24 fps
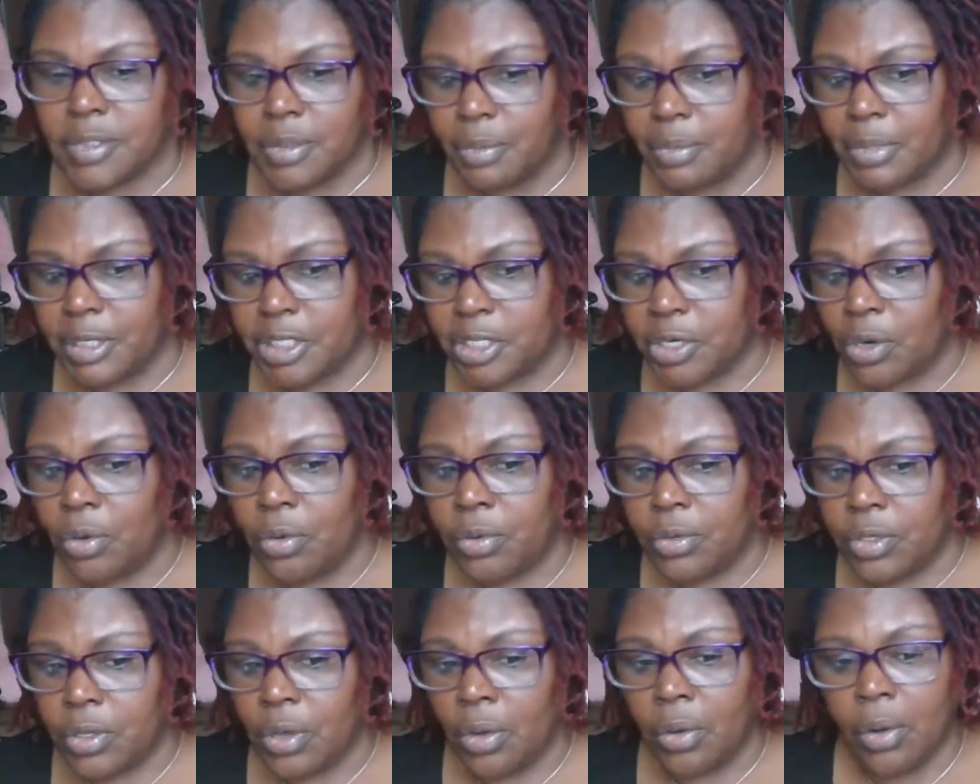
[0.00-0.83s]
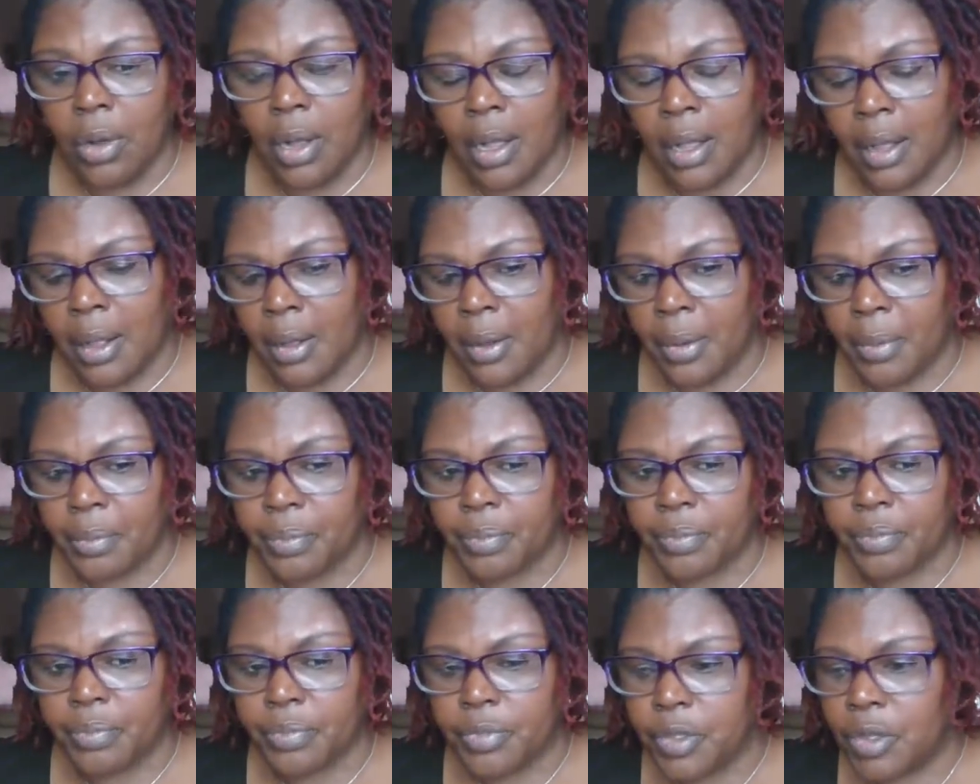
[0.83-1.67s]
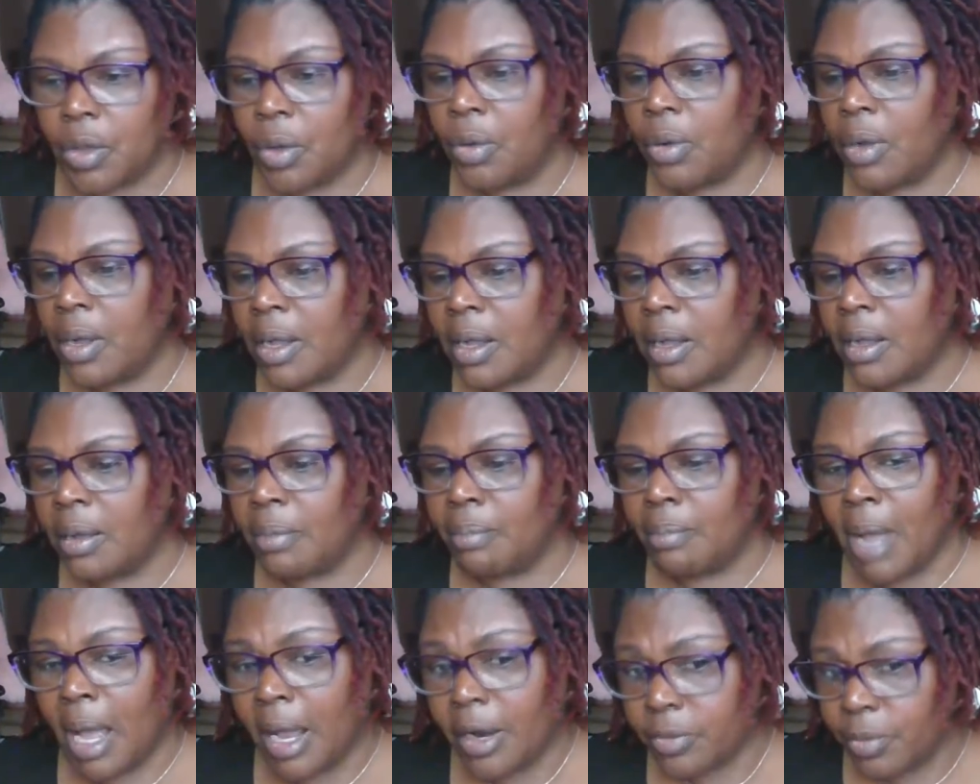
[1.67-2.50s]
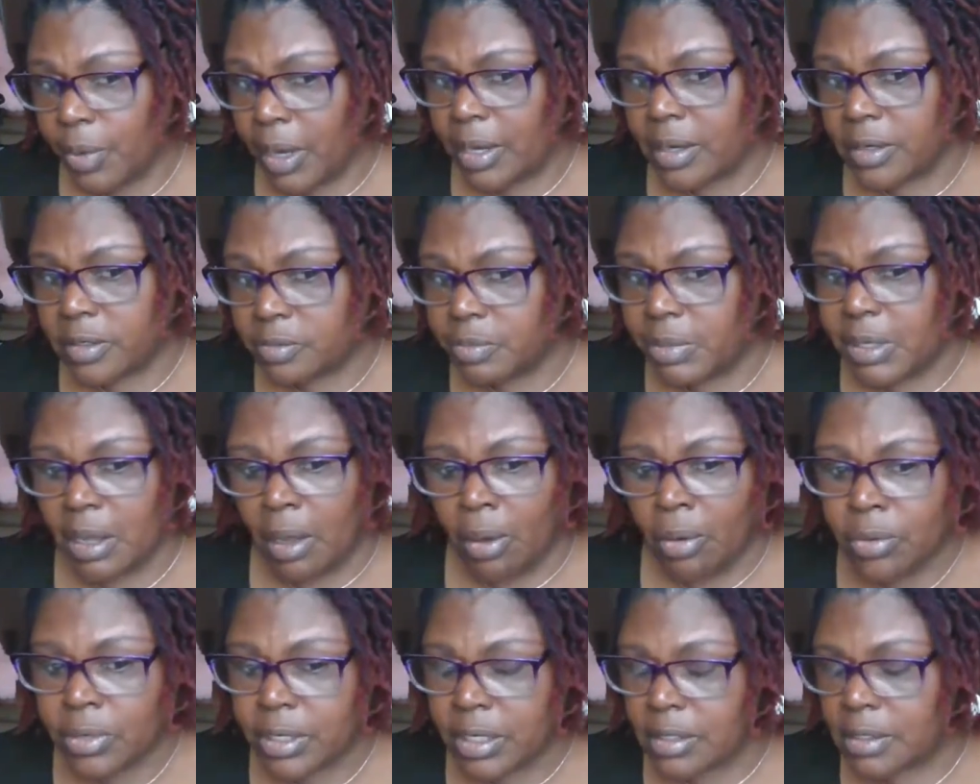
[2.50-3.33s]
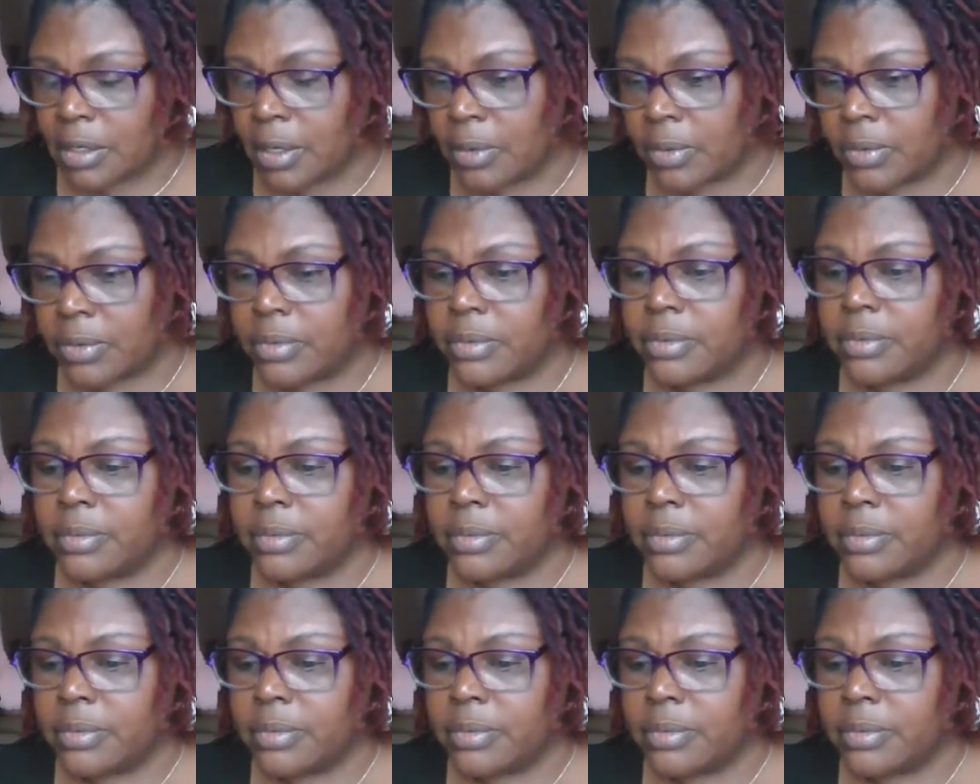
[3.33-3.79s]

but your your um your uh moderators be on it though.